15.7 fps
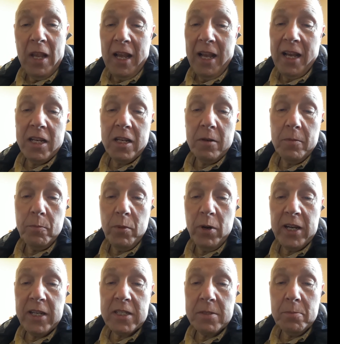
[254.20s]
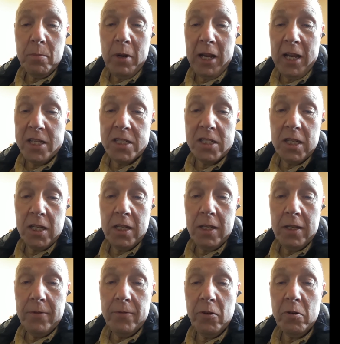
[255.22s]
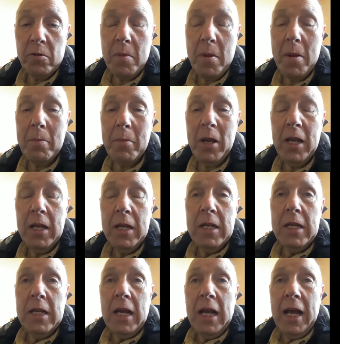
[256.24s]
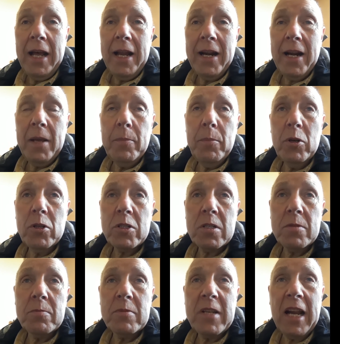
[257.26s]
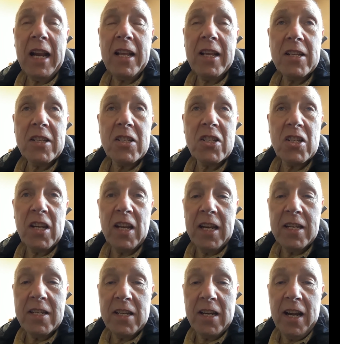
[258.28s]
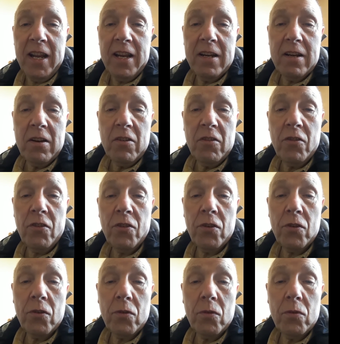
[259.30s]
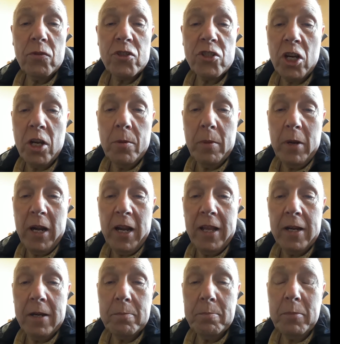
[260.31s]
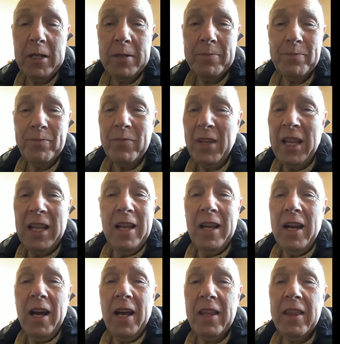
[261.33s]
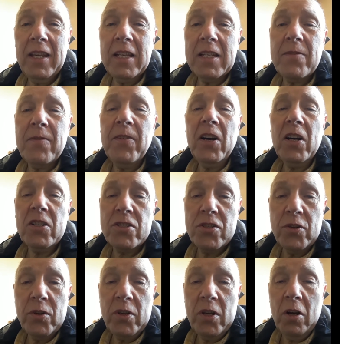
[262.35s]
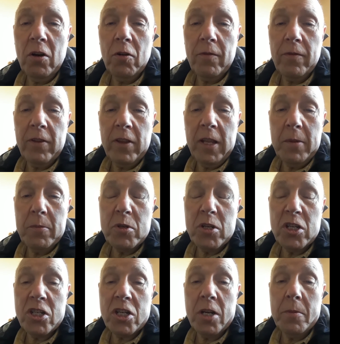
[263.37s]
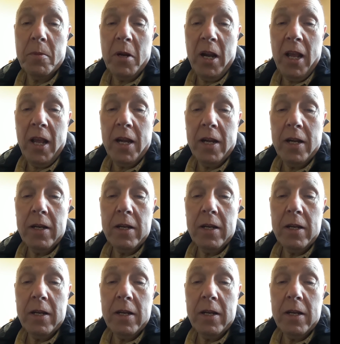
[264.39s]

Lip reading: out of bricks and plastic, if you remember, and I put some delicate seeds in it to germinate. But I think it's far too cold for them to germinate